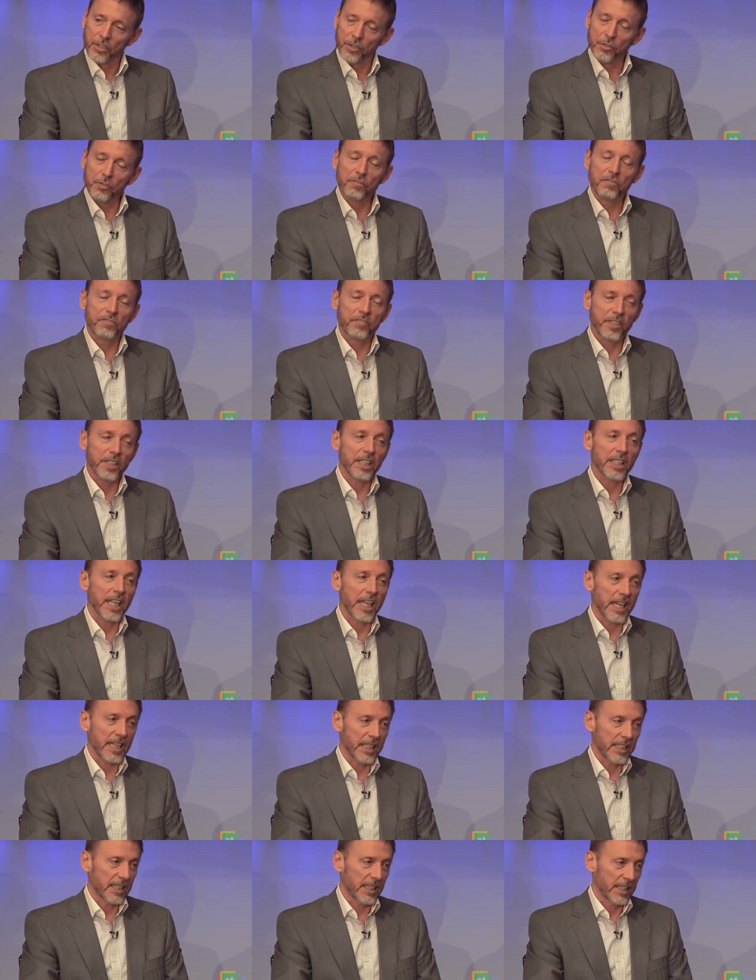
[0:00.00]
You feel
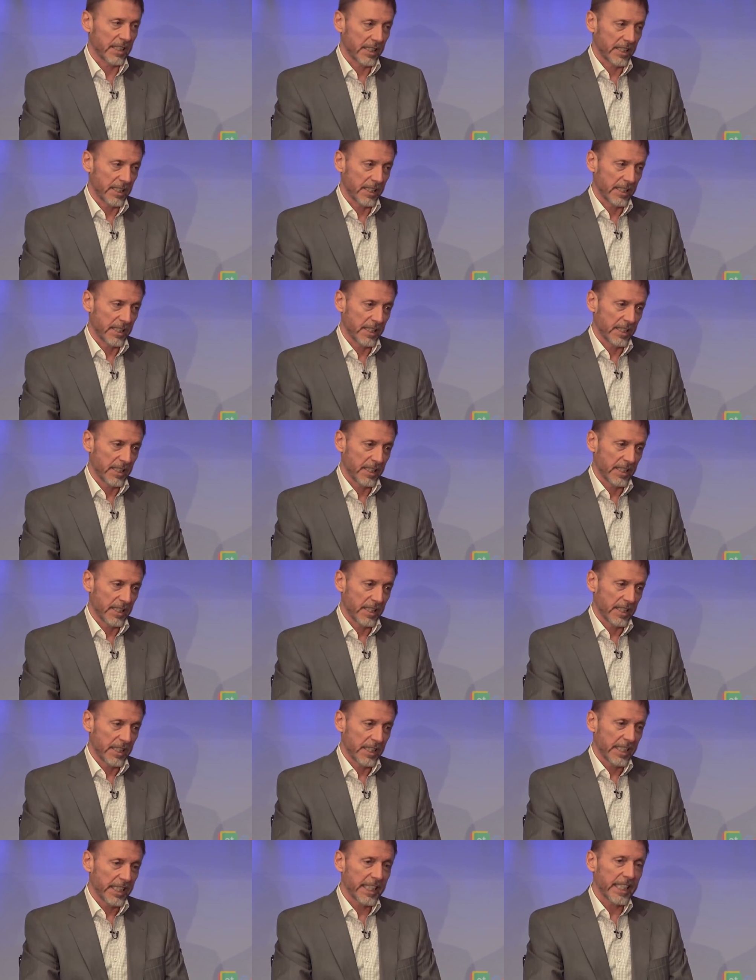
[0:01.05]
like
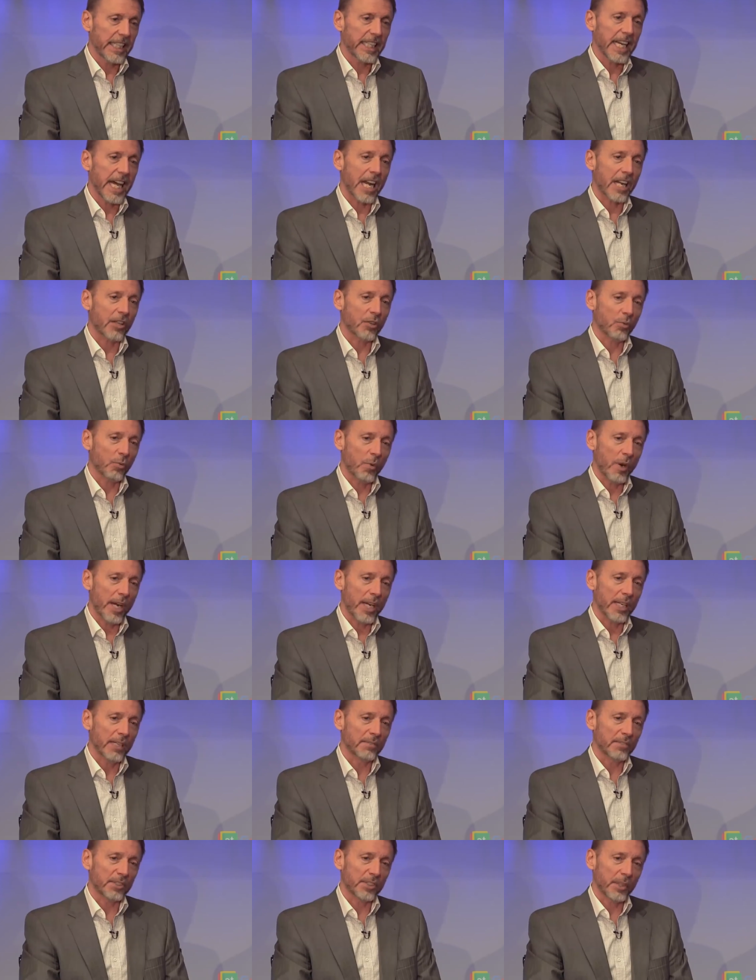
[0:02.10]
getting out of the
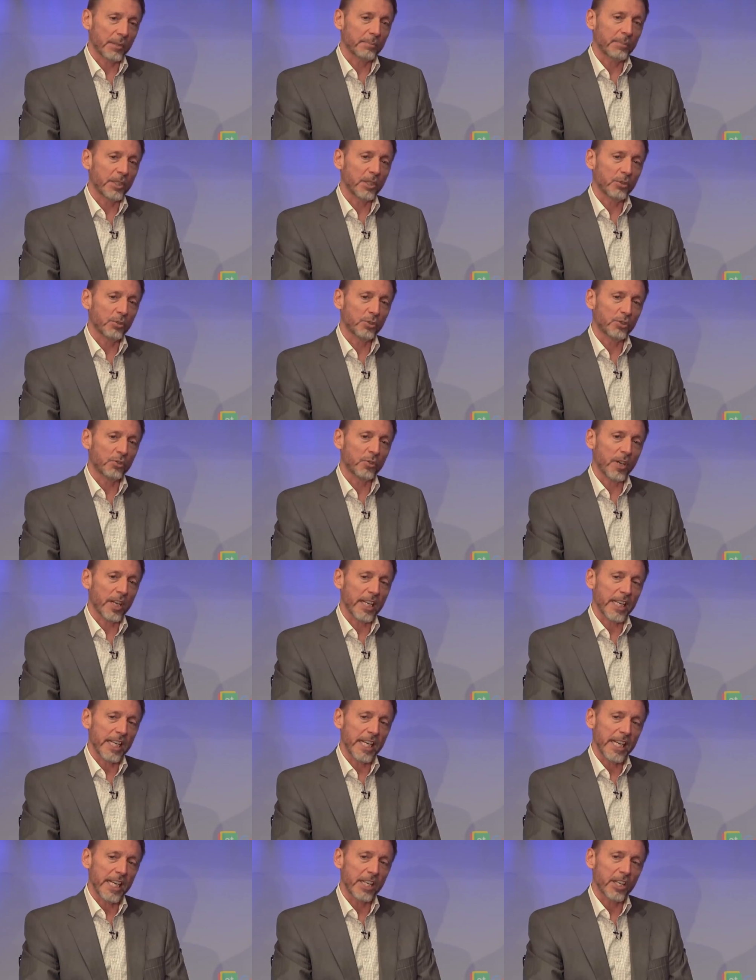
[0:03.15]
way of somebody who's trying
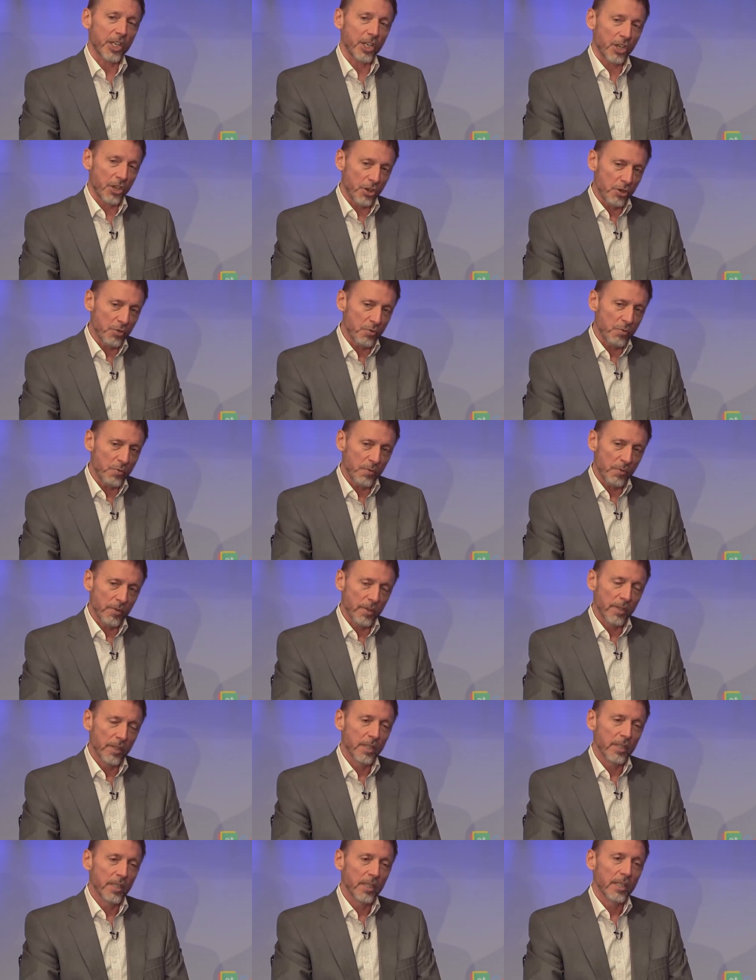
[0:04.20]
to hit you
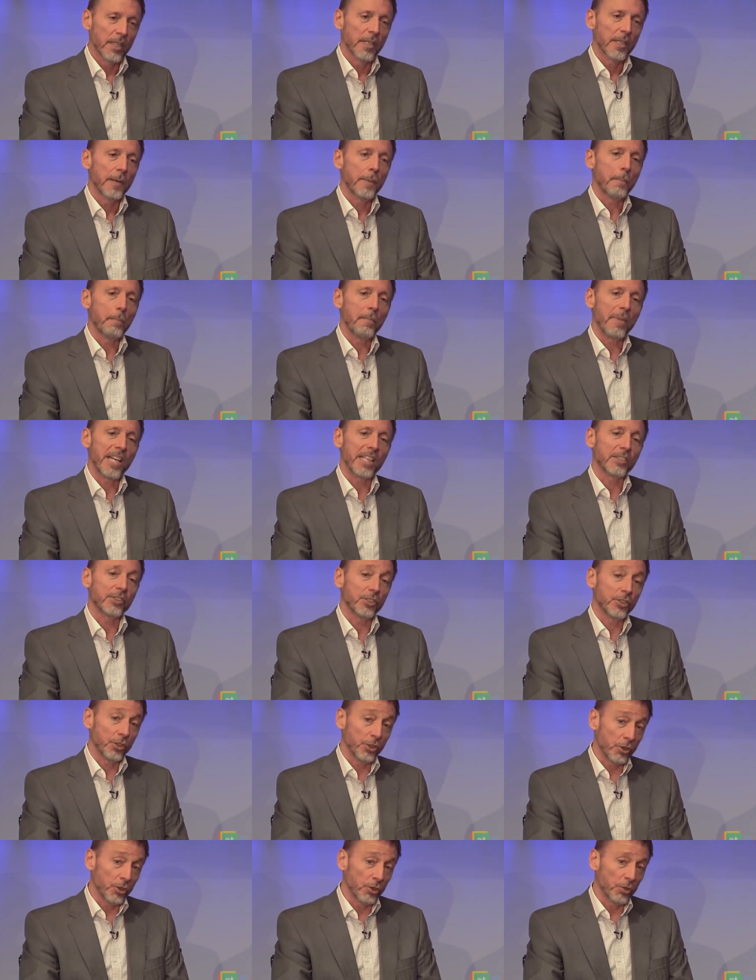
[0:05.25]

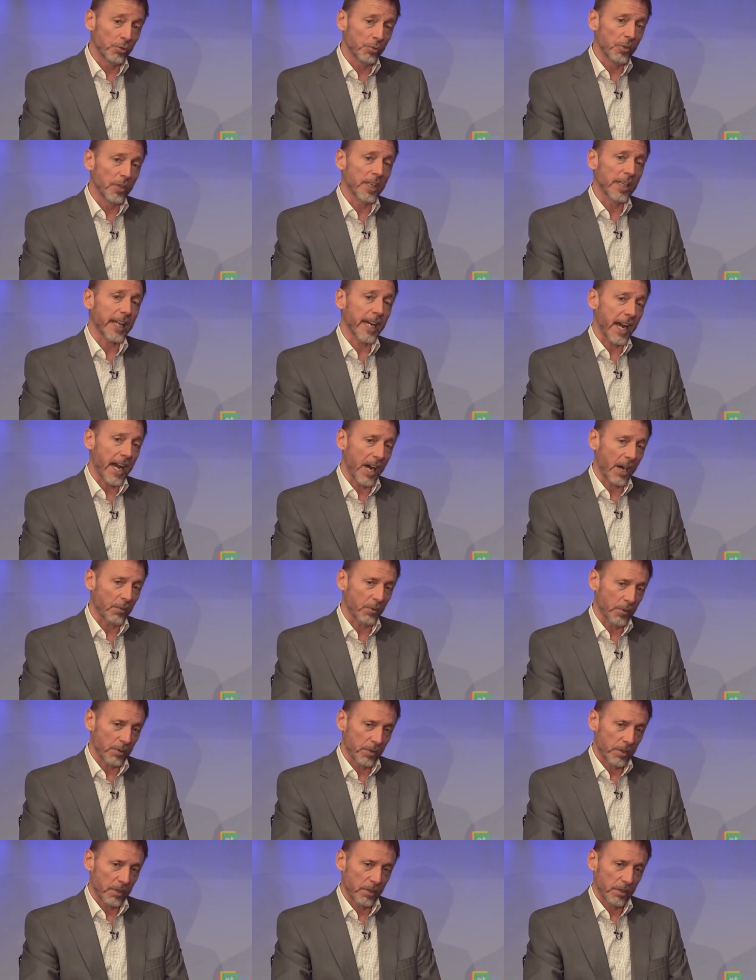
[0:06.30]
makes you a
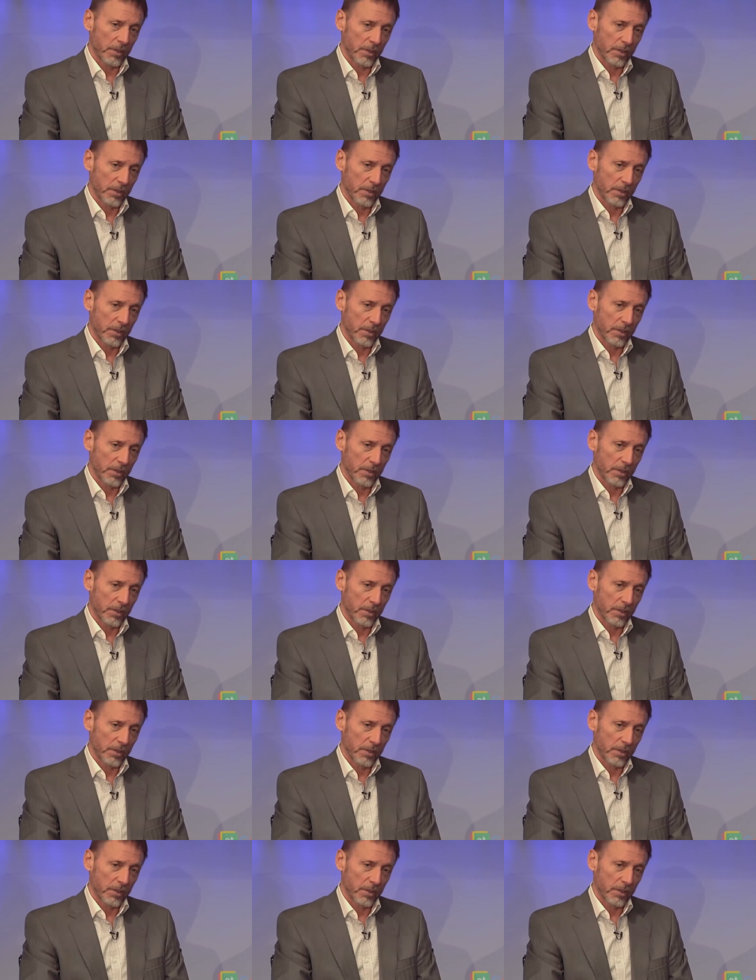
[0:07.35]
coward.